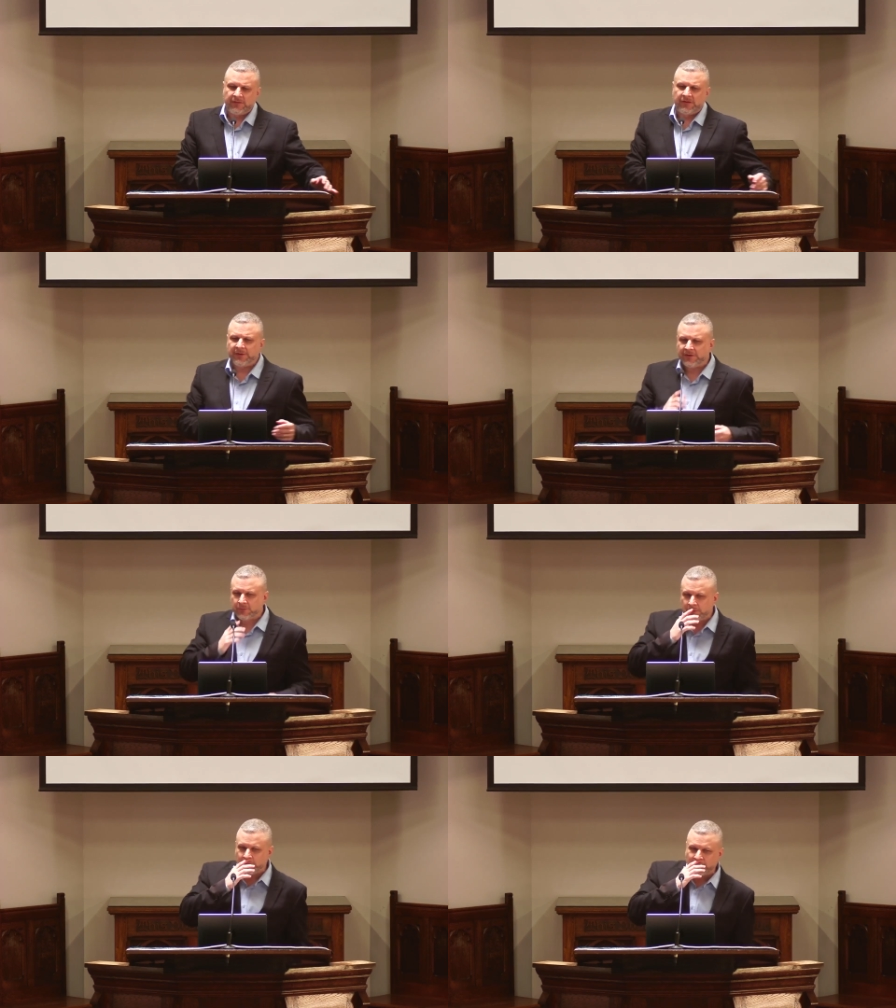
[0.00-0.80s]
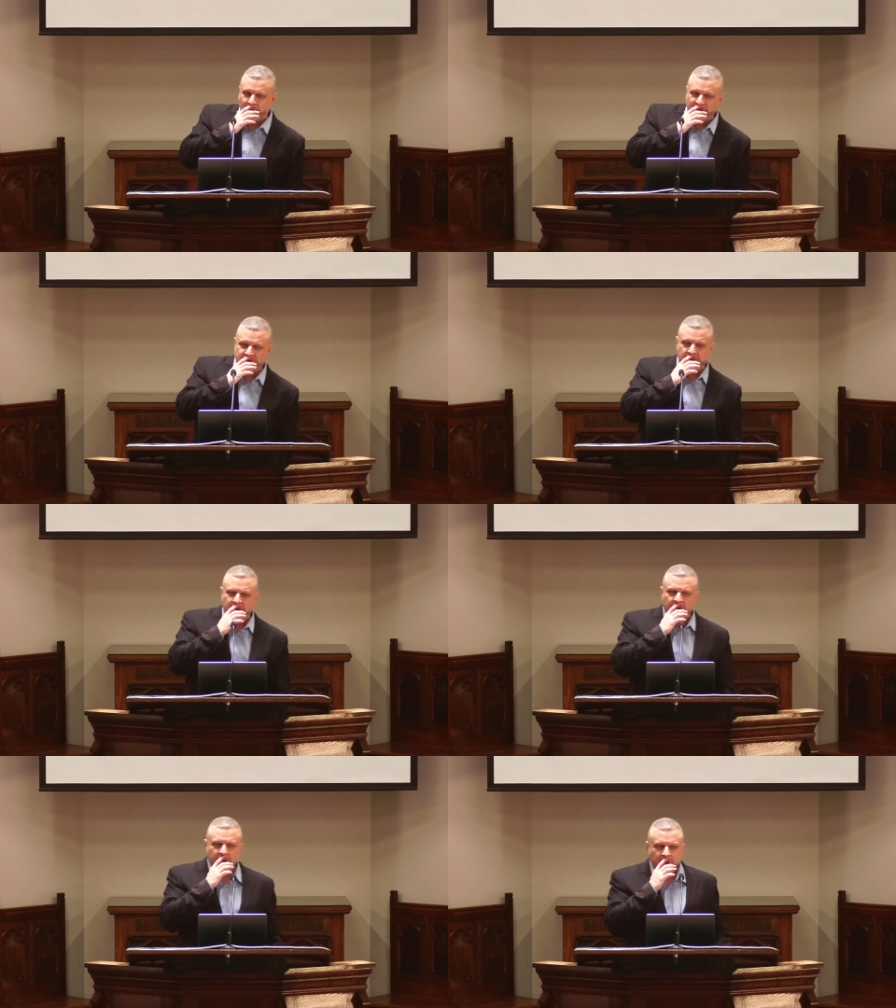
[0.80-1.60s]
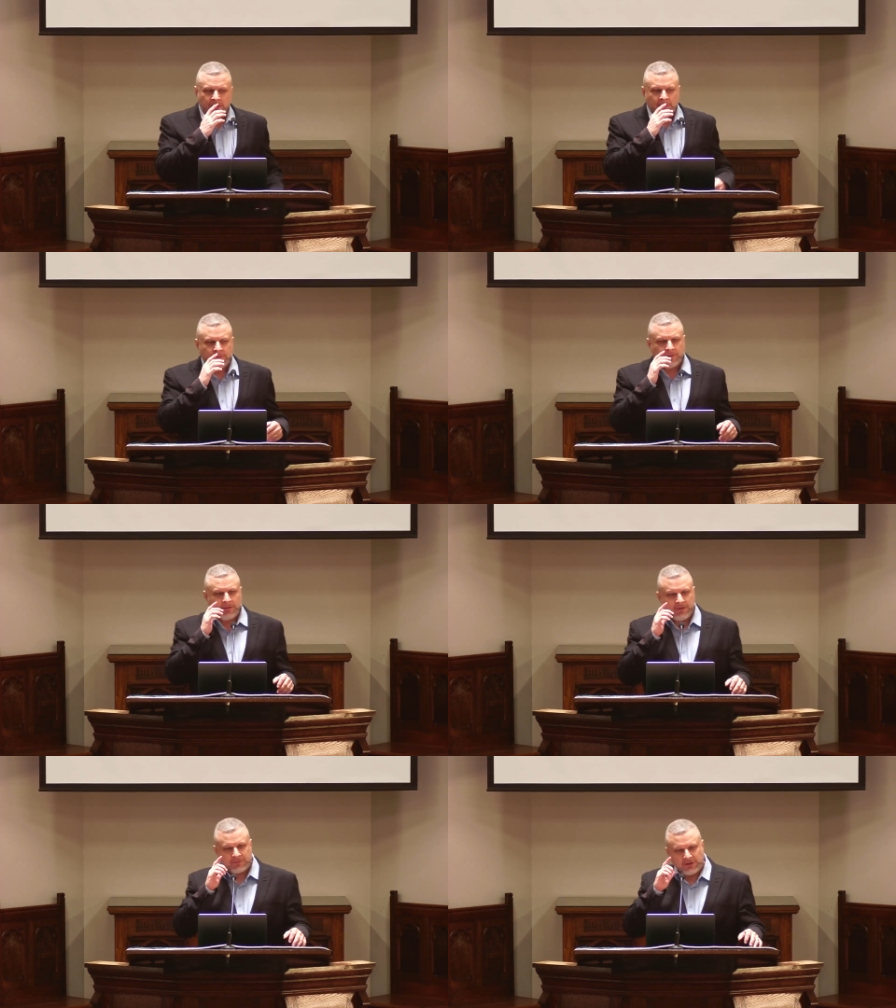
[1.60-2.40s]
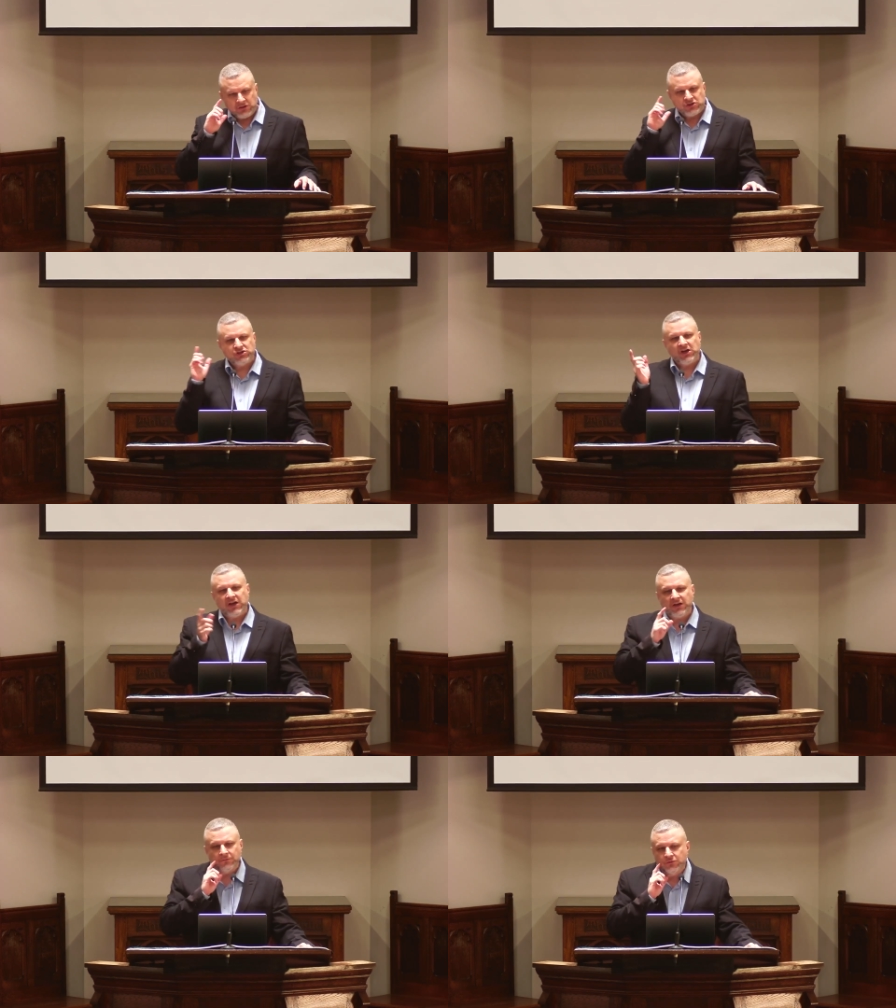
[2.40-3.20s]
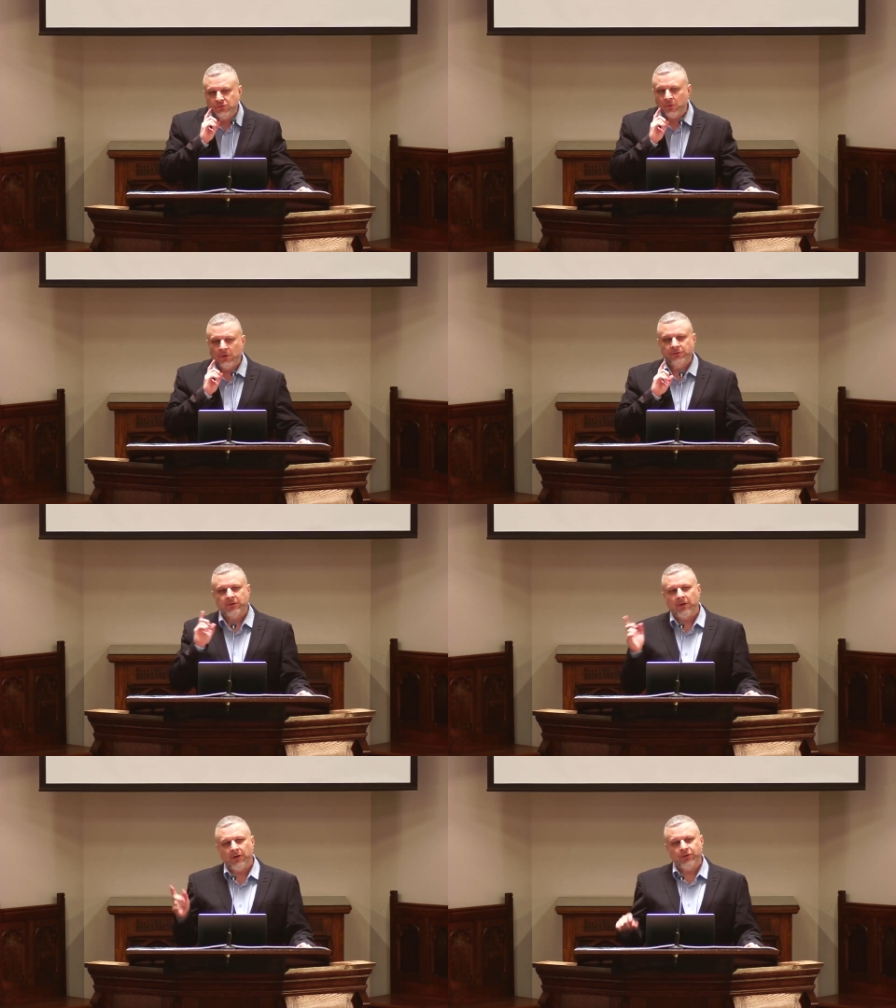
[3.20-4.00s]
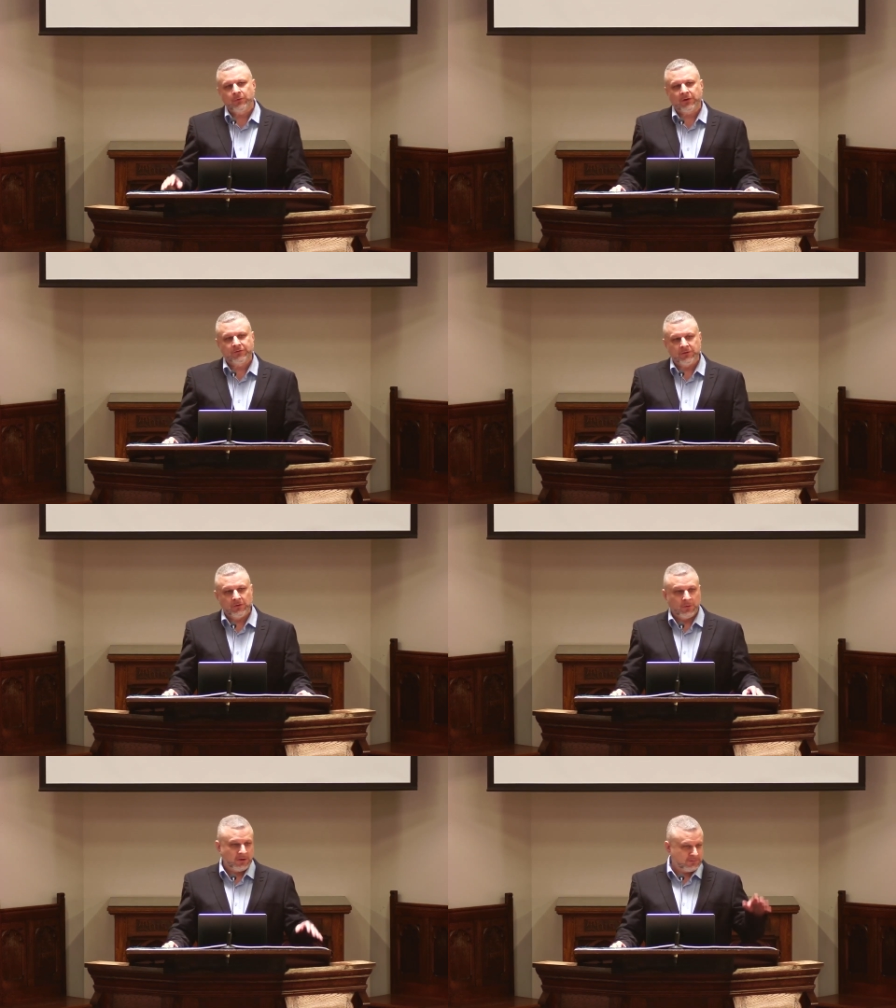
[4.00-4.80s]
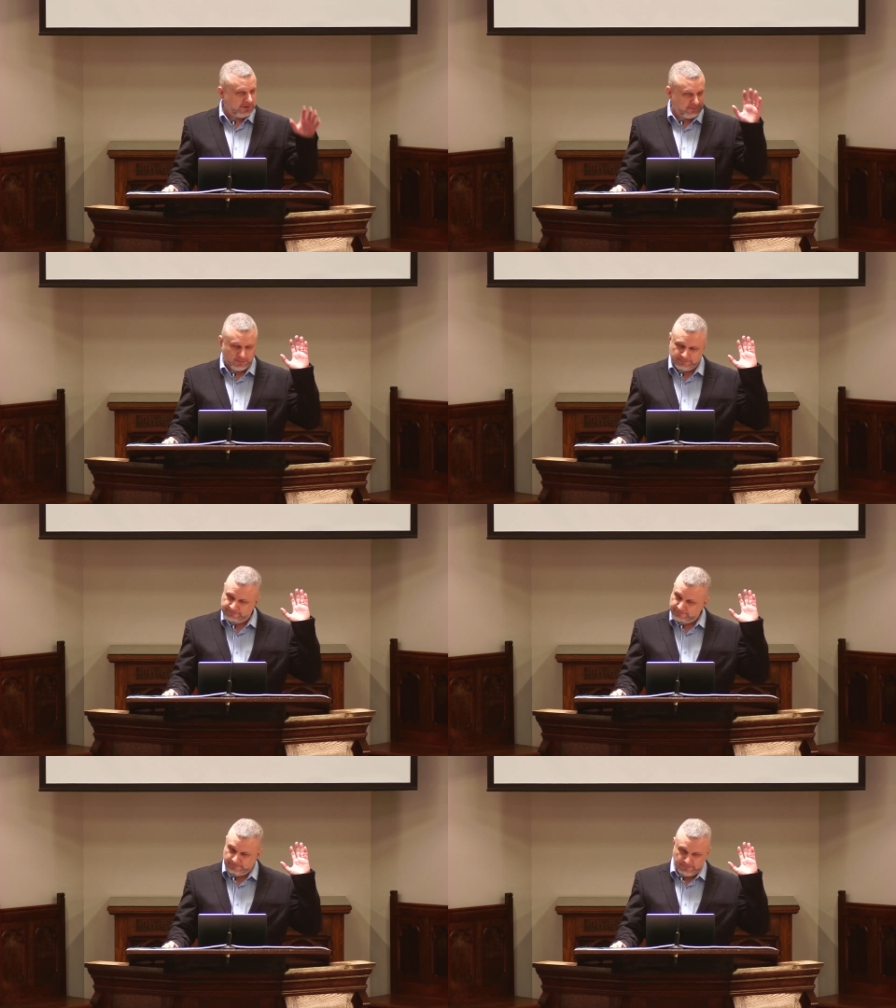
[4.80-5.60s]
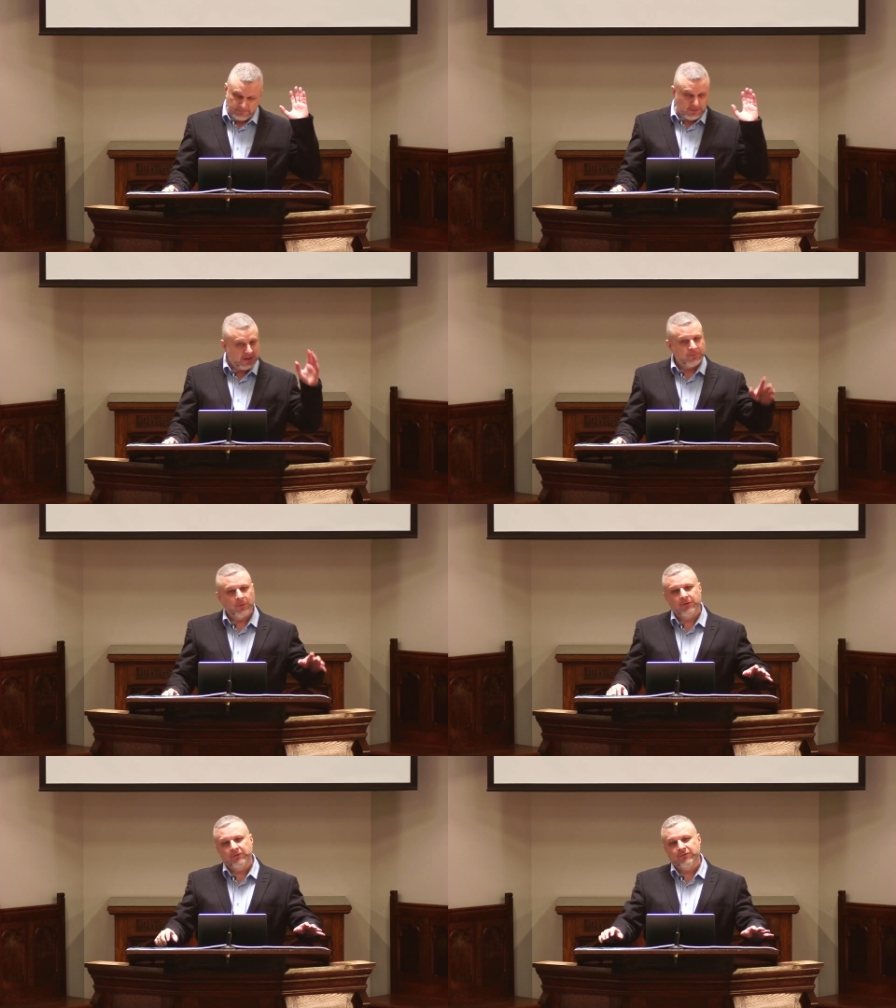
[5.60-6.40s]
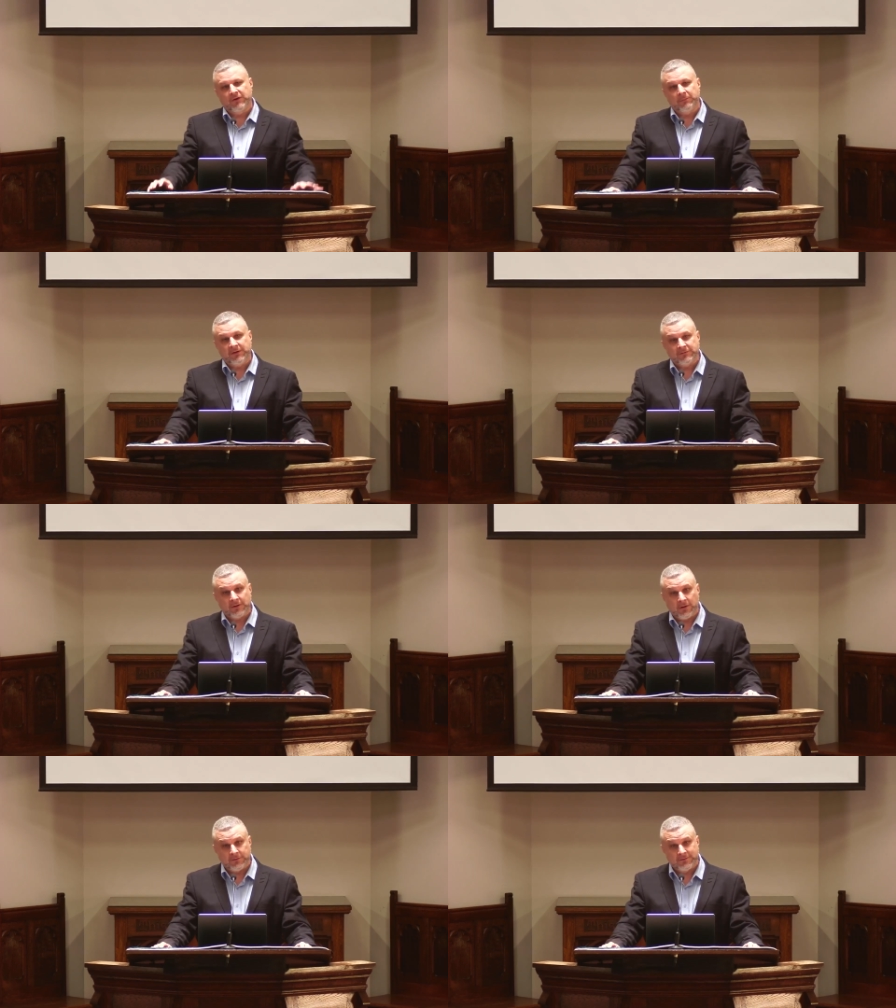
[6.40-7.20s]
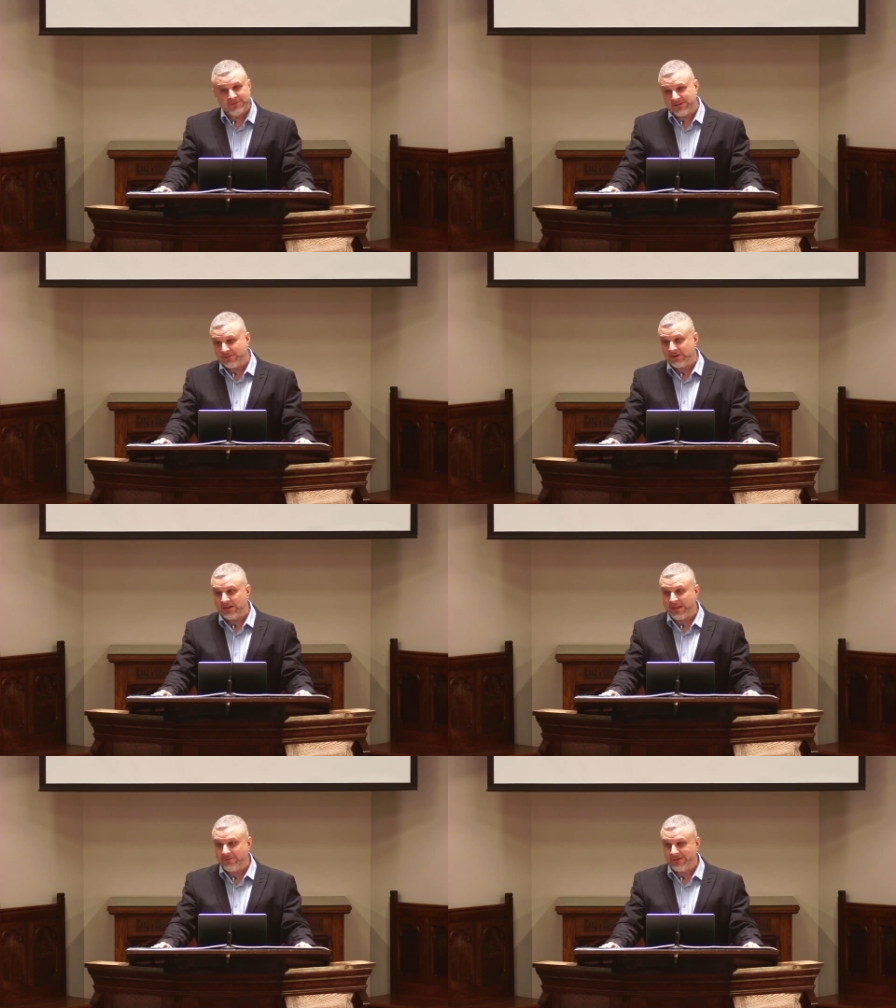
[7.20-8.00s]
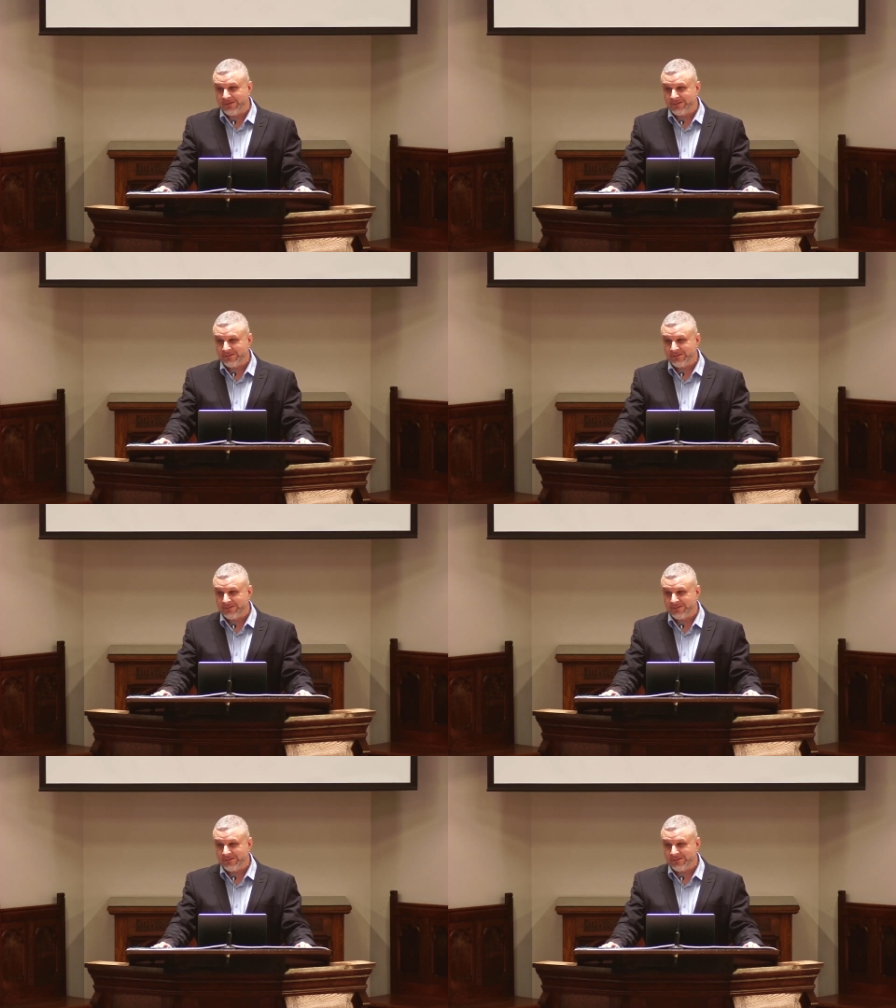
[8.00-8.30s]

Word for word: Let me ask one quick question. There is a chain of stores all throughout the US and they're everywhere in the Philippines called 7-Eleven.